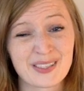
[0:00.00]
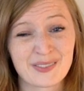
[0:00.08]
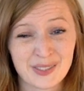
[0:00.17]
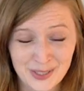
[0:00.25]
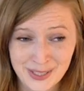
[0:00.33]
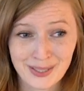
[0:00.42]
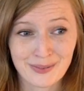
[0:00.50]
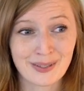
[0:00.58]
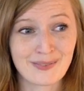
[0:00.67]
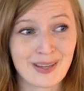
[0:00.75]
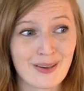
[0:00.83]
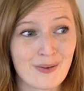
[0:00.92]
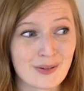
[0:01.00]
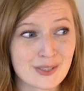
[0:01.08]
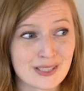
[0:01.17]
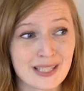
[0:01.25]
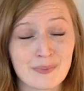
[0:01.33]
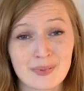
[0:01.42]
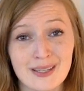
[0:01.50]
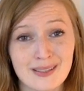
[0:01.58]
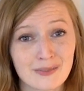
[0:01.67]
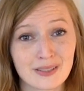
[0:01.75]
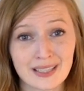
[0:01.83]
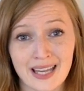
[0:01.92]
if you should get rid of it, or just keep it in
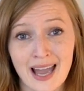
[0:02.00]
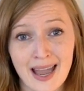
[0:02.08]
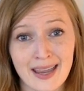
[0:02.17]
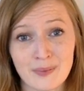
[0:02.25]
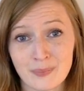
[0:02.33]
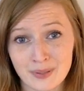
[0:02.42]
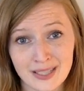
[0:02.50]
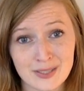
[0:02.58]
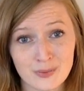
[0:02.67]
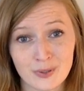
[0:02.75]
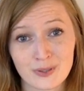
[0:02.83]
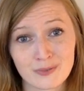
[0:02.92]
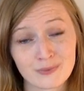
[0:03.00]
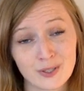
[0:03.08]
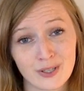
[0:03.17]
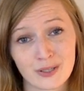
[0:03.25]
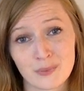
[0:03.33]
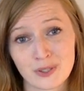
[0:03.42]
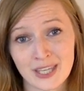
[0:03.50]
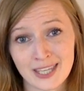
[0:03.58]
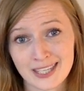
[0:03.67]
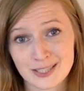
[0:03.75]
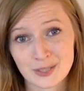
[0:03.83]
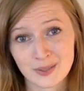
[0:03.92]
a really high place where your animal can't
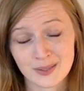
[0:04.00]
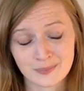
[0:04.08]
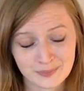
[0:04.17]
get to it.